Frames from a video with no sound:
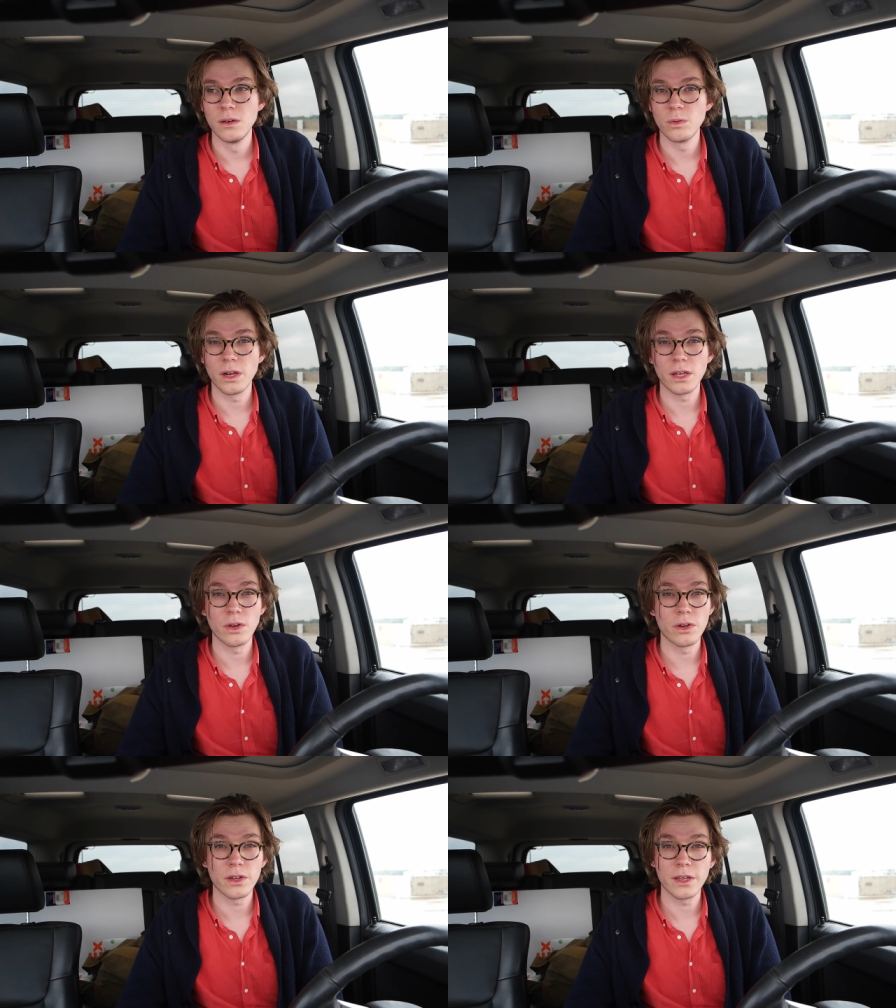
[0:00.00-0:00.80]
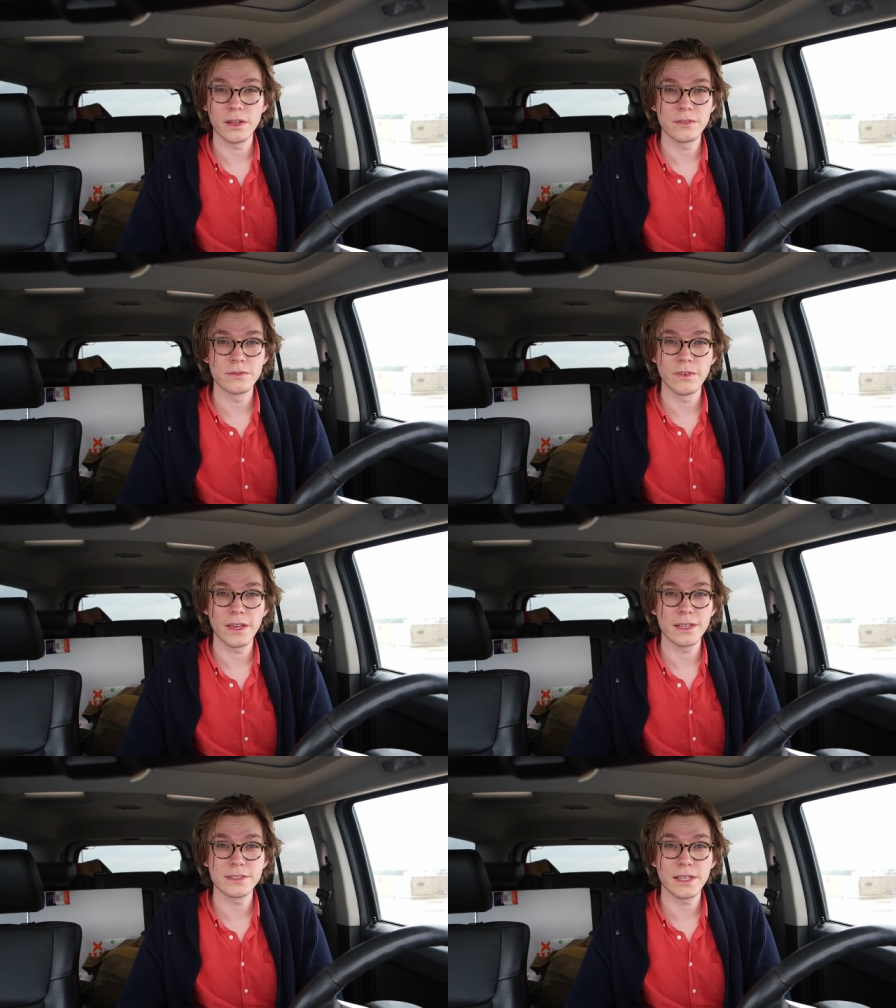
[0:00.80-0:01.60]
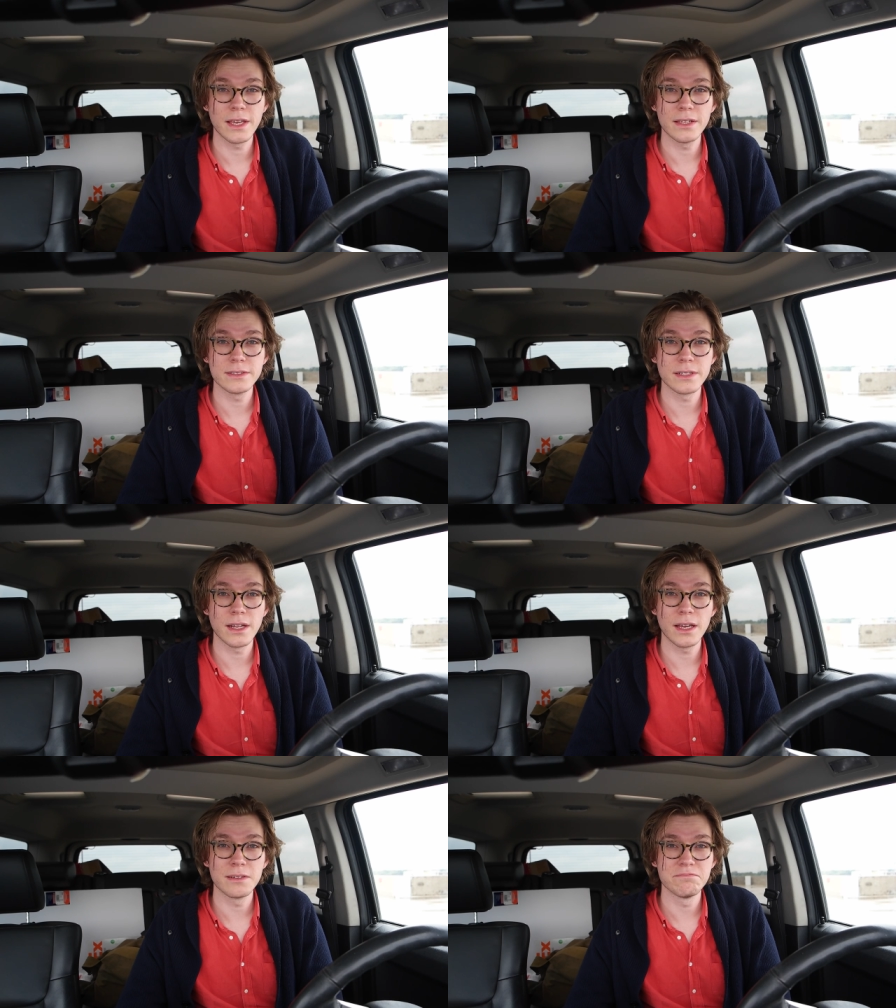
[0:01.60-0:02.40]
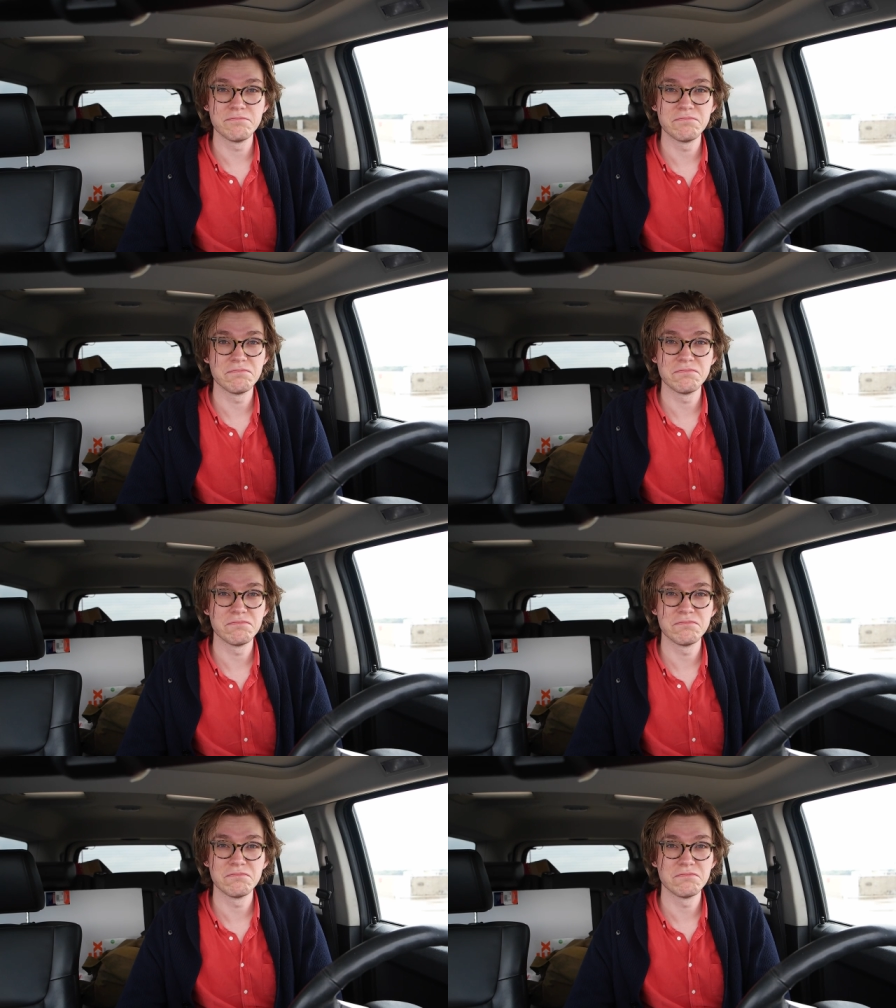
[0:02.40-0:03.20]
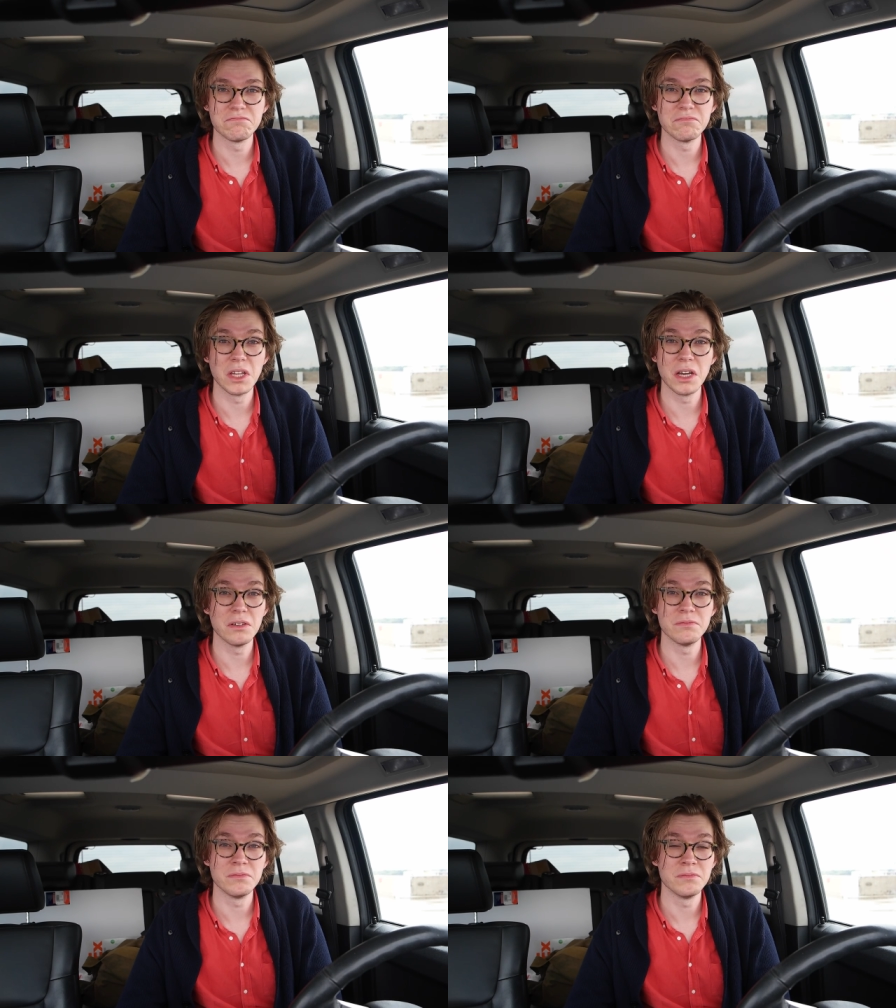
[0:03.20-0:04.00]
Would I go to Vegas again tonight? No.